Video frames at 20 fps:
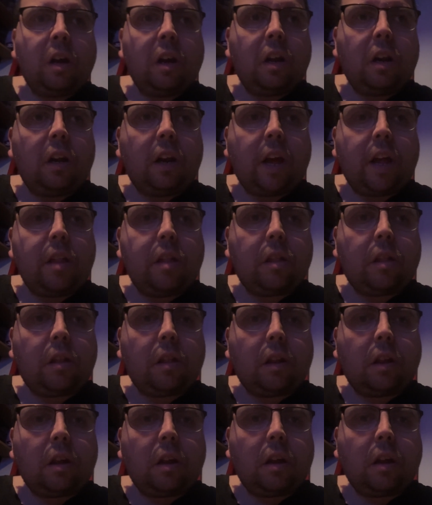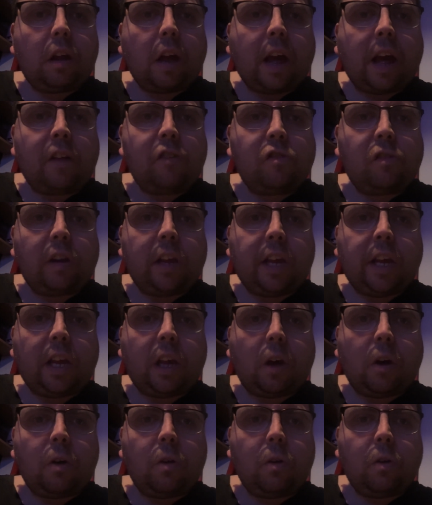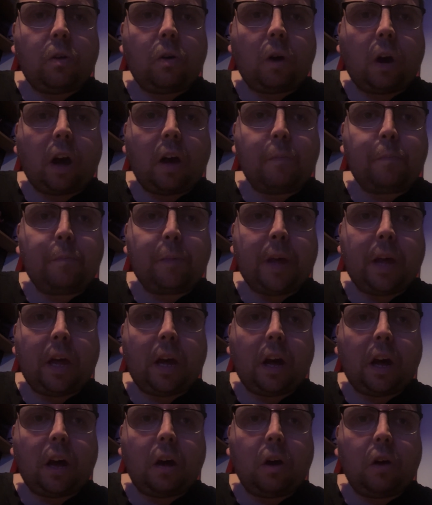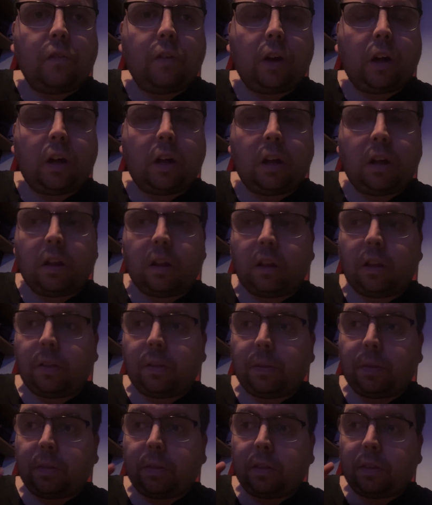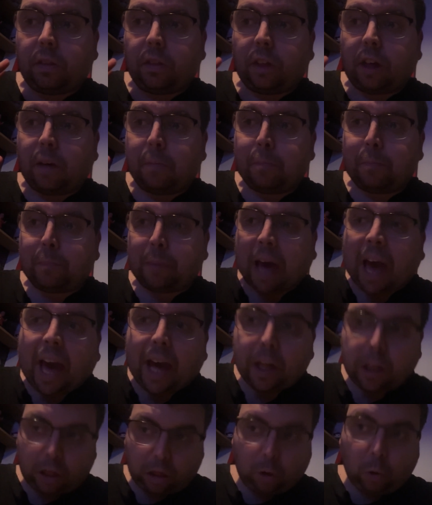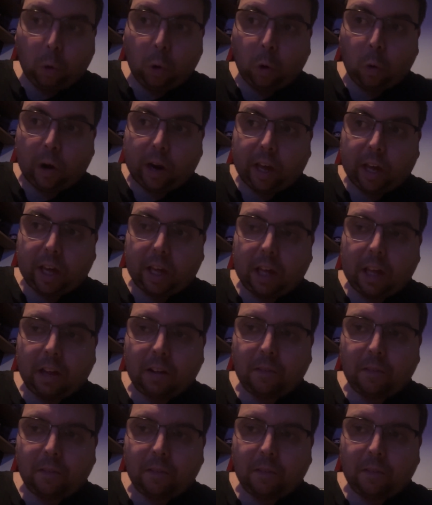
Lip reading: let's actually go a bit over the backstory.